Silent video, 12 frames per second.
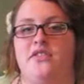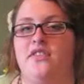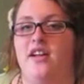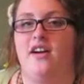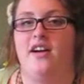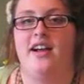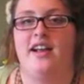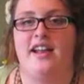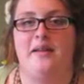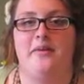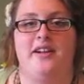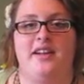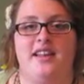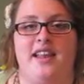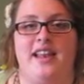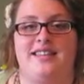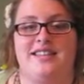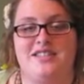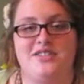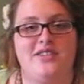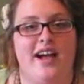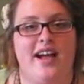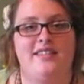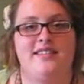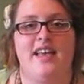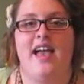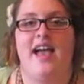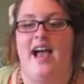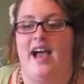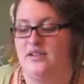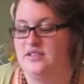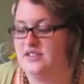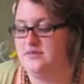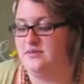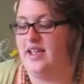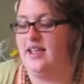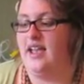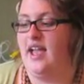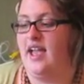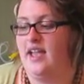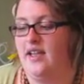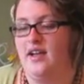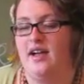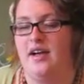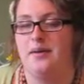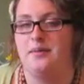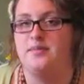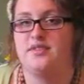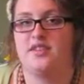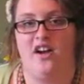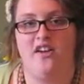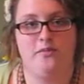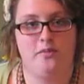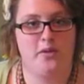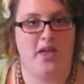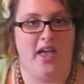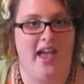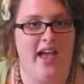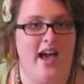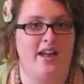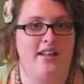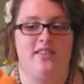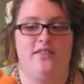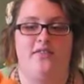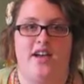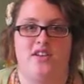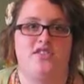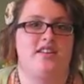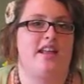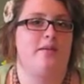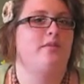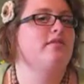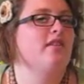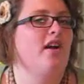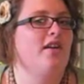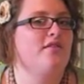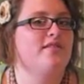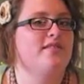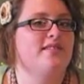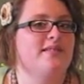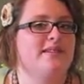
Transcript: Fred Art, and I'm here today to teach you guys how to make a scarf bouquet out of the FashionABLE scarves.